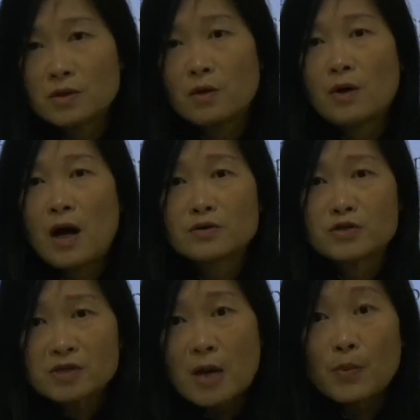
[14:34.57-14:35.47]
So how
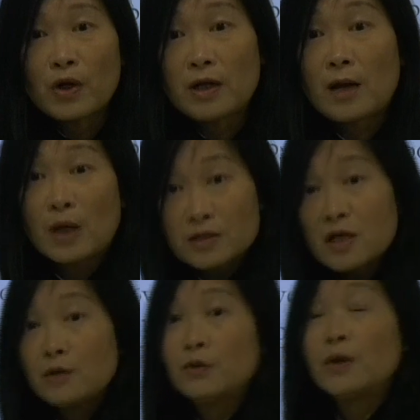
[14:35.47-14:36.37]
to separate them, I
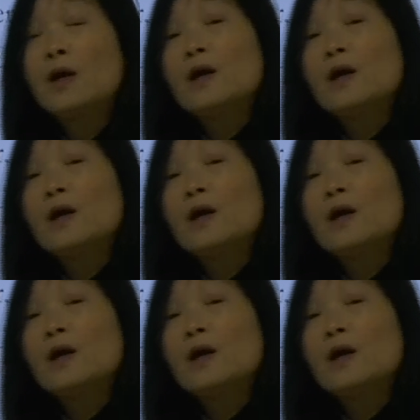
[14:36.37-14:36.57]
tell you.